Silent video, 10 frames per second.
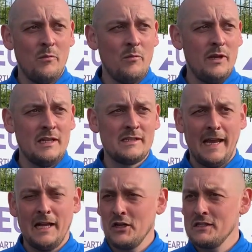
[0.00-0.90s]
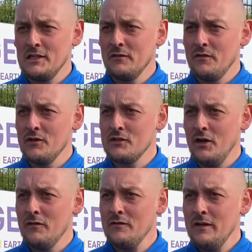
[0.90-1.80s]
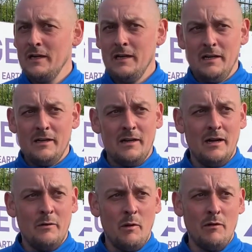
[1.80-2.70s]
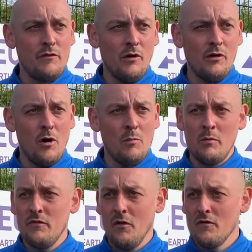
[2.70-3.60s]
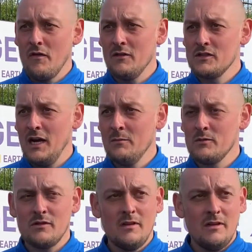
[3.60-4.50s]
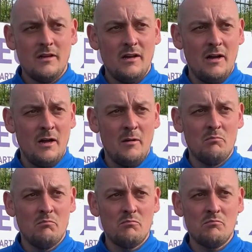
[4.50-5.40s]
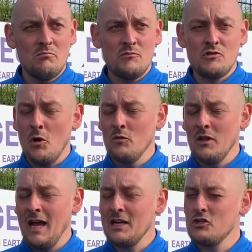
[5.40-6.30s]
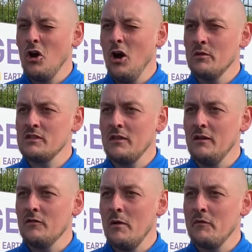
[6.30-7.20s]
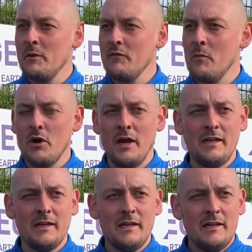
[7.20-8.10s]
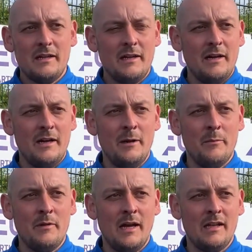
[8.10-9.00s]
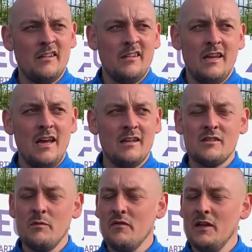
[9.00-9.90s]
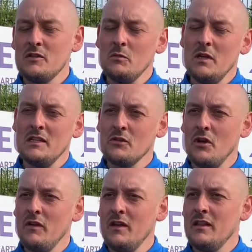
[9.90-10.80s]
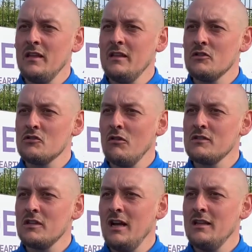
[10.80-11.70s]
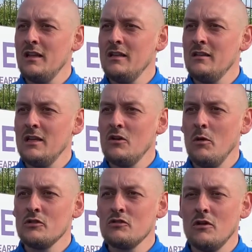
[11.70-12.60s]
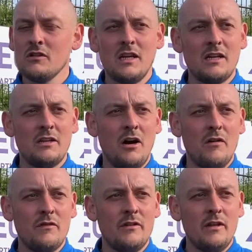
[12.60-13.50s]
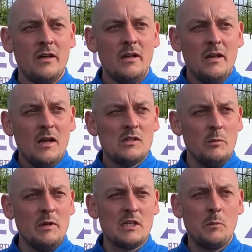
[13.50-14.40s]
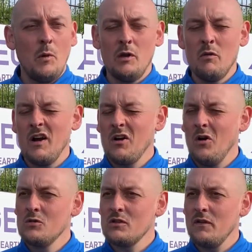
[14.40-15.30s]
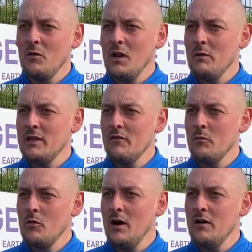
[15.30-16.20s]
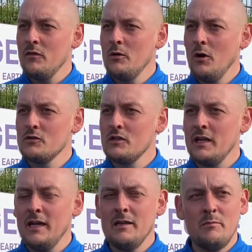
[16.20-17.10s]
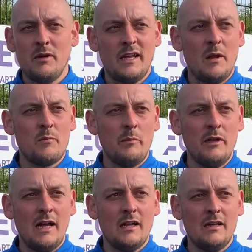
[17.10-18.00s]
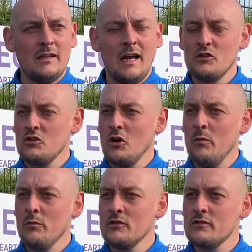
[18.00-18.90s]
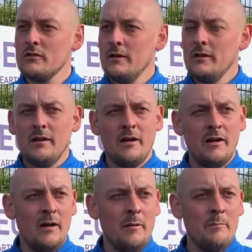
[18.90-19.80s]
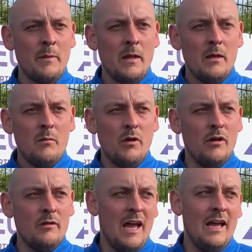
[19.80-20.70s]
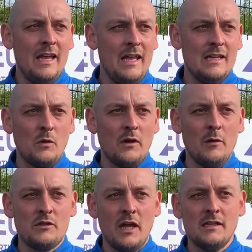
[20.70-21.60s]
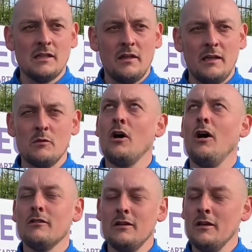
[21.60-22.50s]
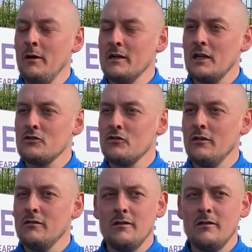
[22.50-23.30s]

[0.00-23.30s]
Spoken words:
We didn't take our chances in the first half. We went through on goal probably 4 or 5 times. Showed the lack of sharpness, I think, from having a bit of a break. And yeah, to be fair to them, they deserve it. They're a strong side. They come on strong second half. And I was a little bit disappointed with our goals. I felt like we gave them quite a few goals today, but again, probably down to sharpness. But yeah, it's one of those days. I think it was hard, you know, etc.